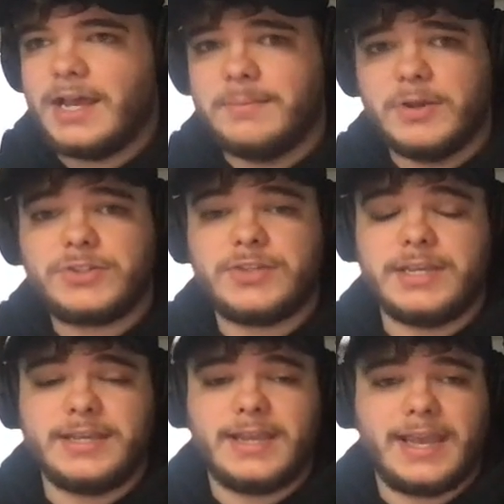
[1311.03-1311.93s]

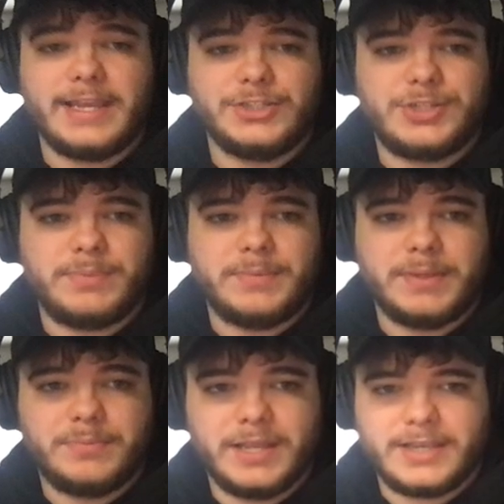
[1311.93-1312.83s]
mostly a
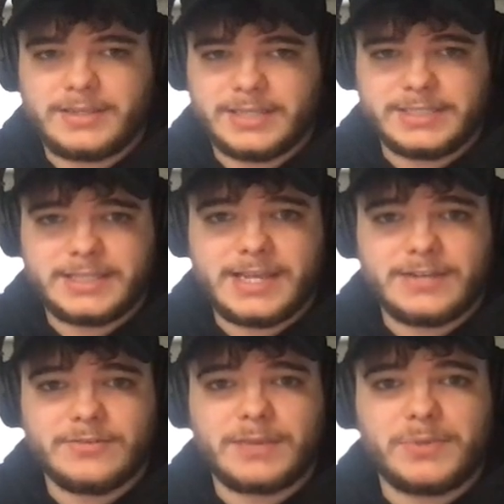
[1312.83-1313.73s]
GPP play because I
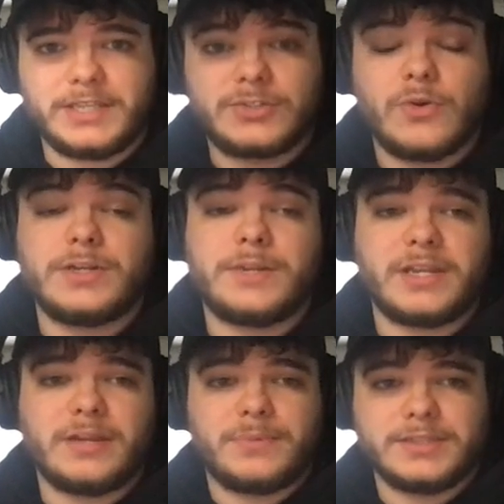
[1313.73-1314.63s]
don't like playing scoring
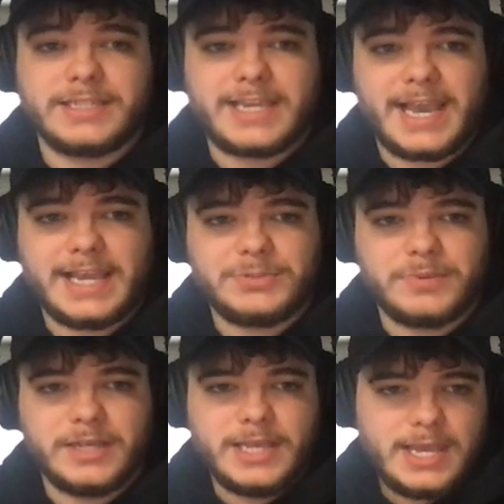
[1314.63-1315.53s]
dependent players in cash.
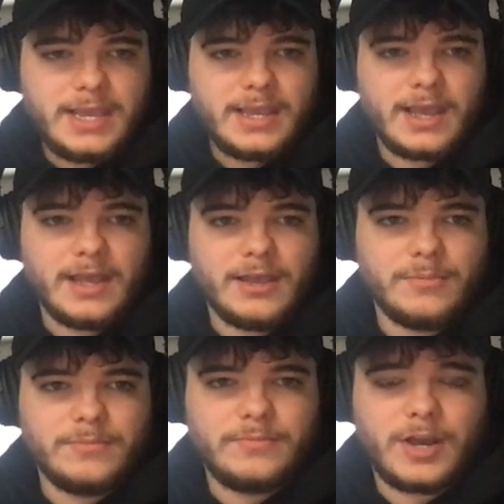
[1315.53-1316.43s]
But
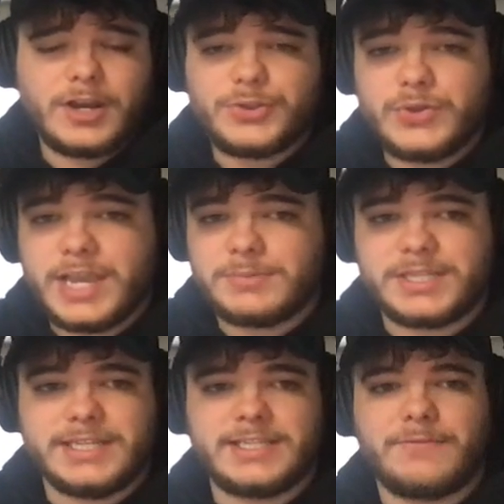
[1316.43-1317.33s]
on a 3-game
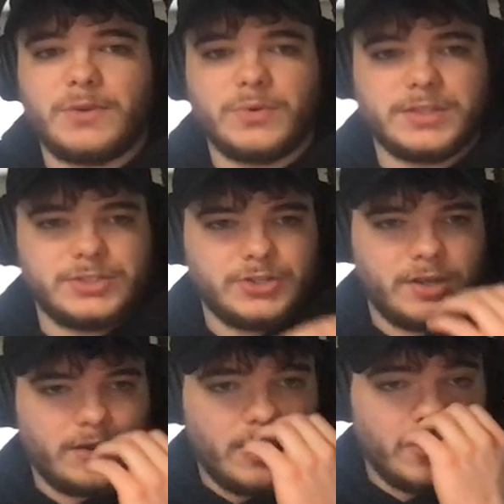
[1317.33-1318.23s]
slate, definitely worth
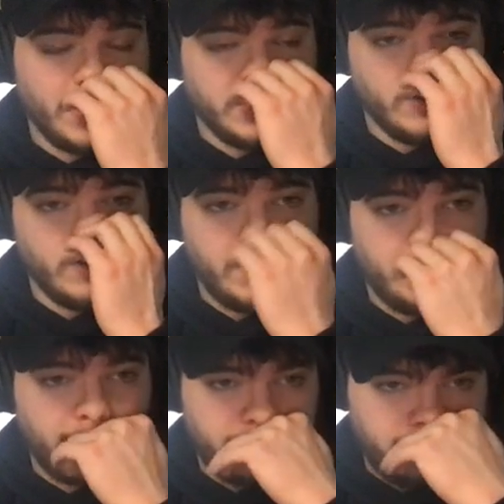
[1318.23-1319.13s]
a dart.
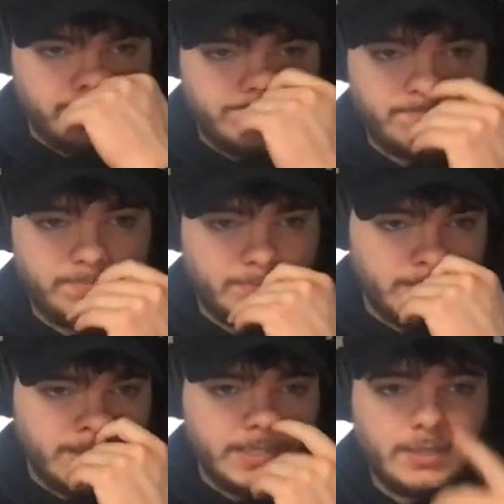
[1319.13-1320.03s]

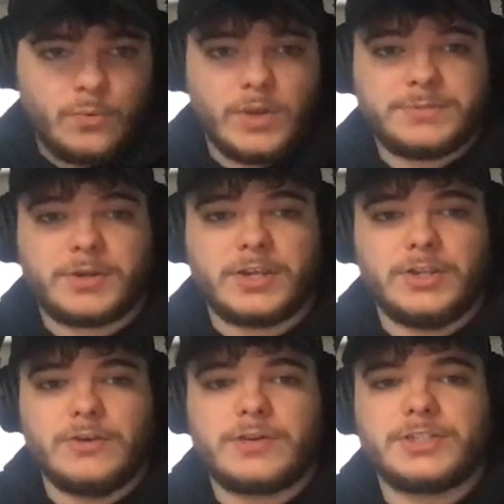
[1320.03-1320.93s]
Westbrook or
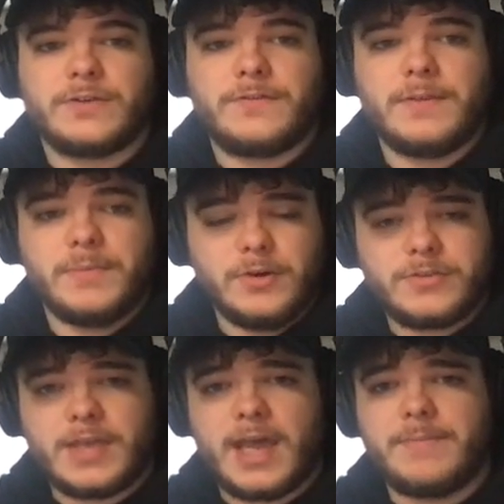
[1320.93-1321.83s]
Jokic or fit
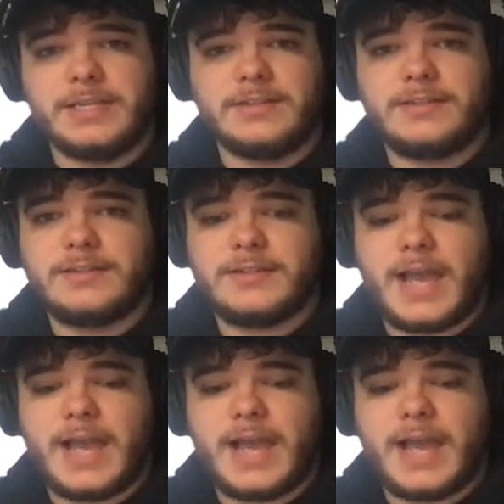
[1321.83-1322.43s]
both. I mean,